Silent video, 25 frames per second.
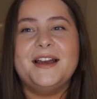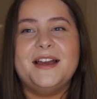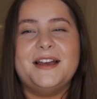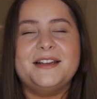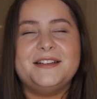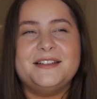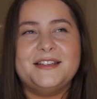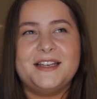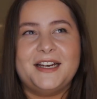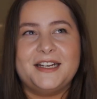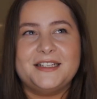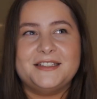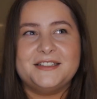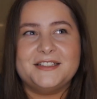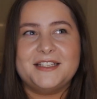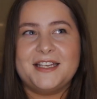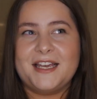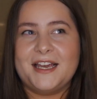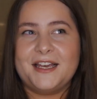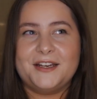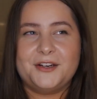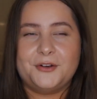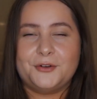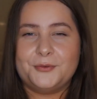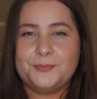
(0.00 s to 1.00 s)
and that
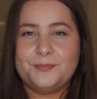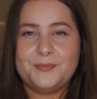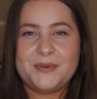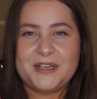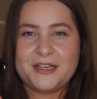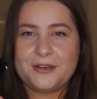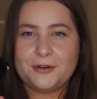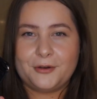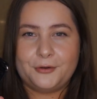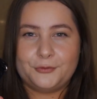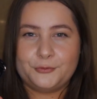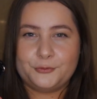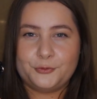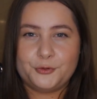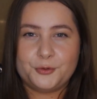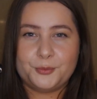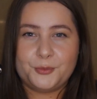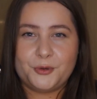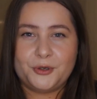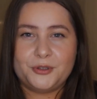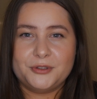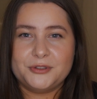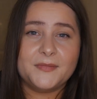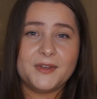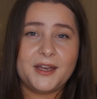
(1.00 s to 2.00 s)
cannot be
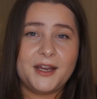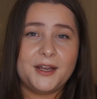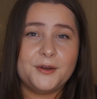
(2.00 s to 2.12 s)
comfortable.